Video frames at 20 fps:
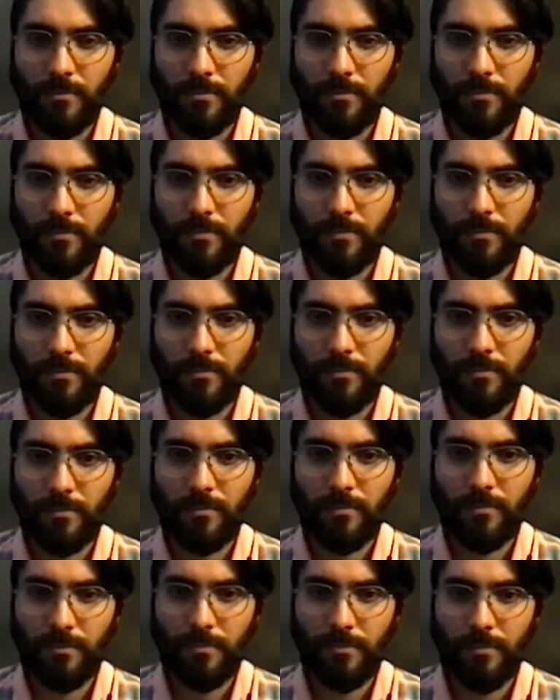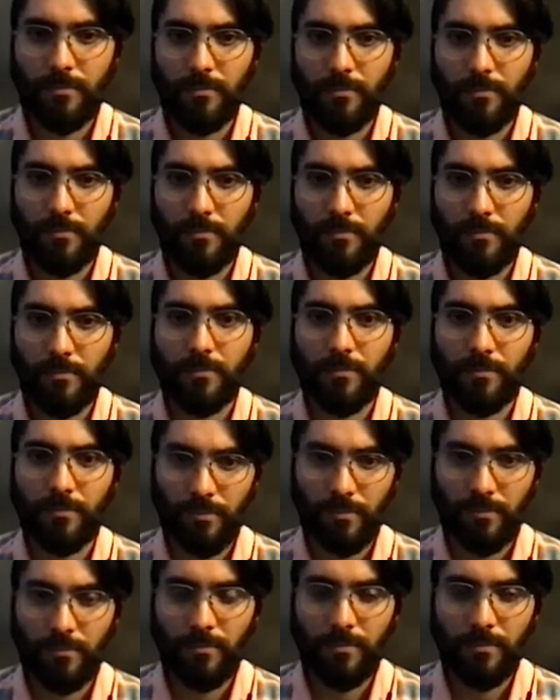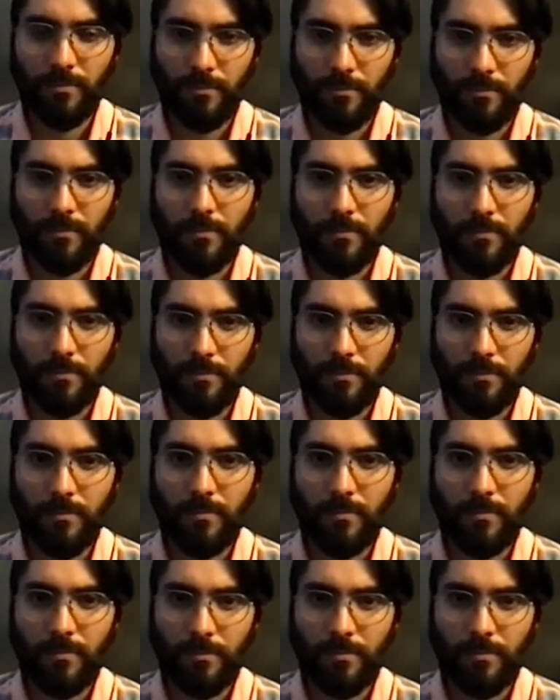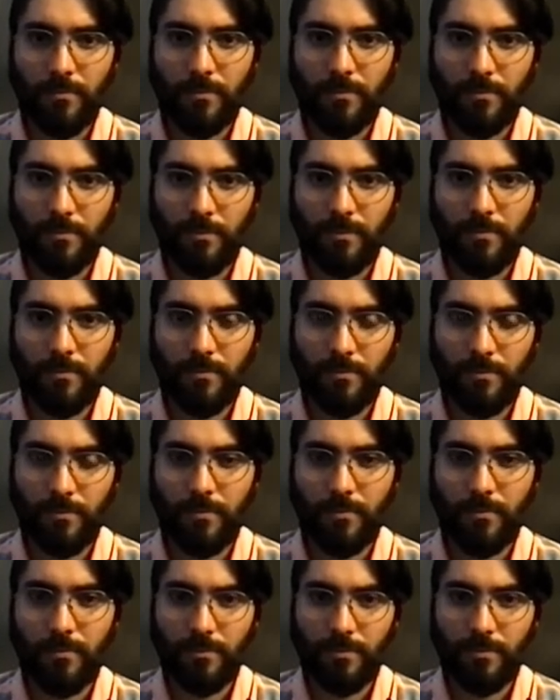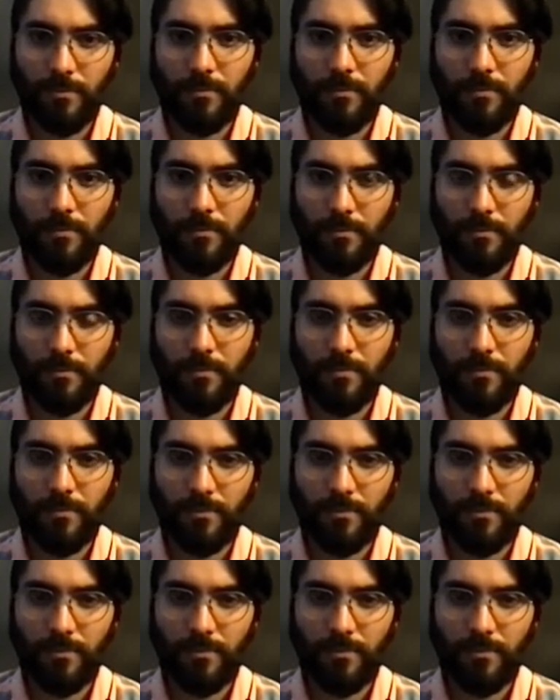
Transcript: The person shown says nothing.